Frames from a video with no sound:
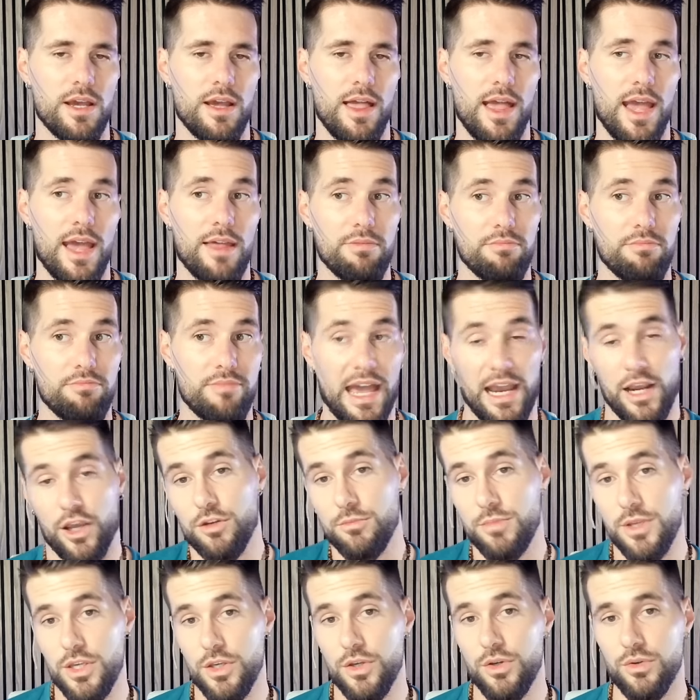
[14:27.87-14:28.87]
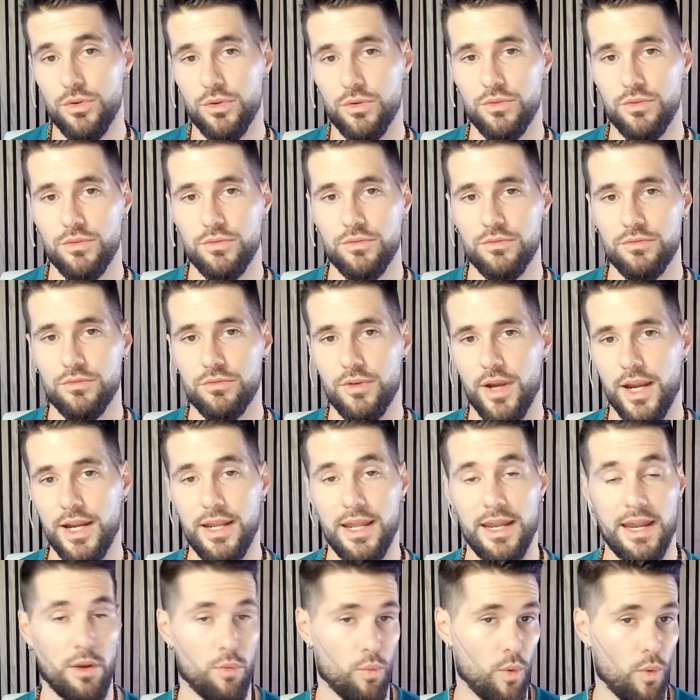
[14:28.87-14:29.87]
And that could be you, right?
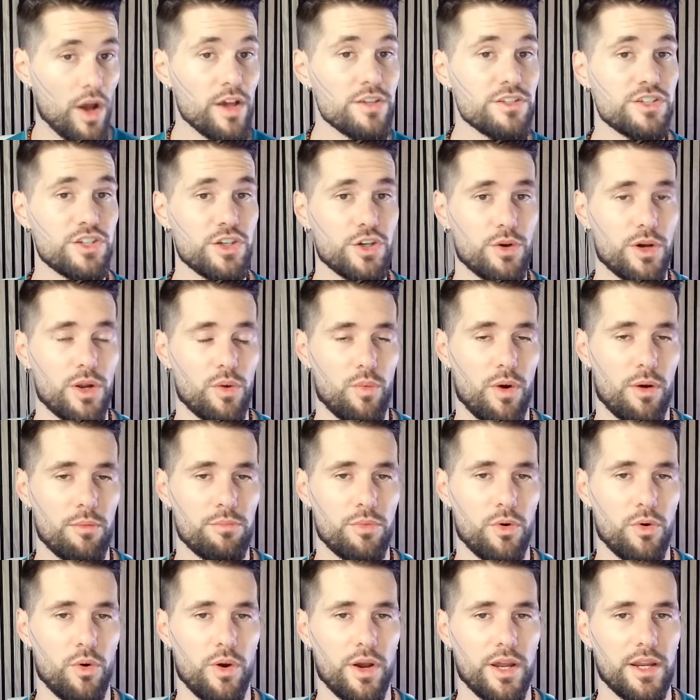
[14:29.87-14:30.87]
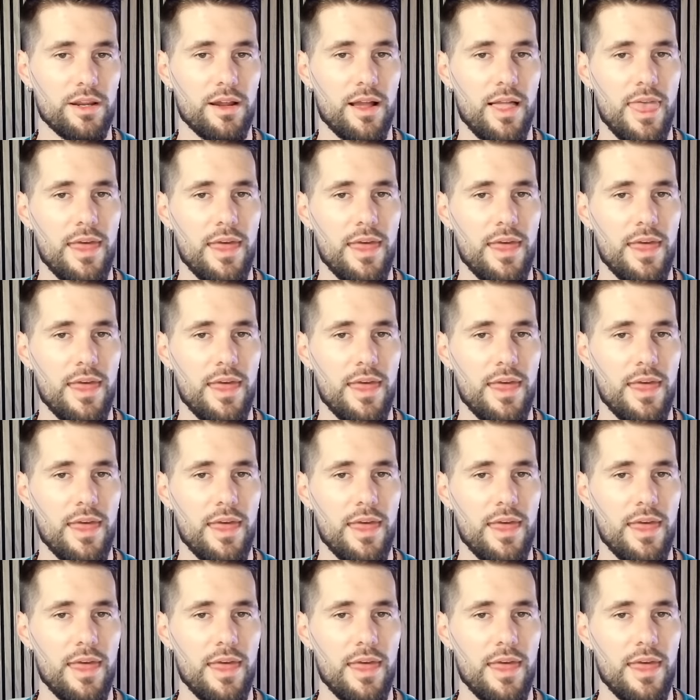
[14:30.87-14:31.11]
And it was you at one point.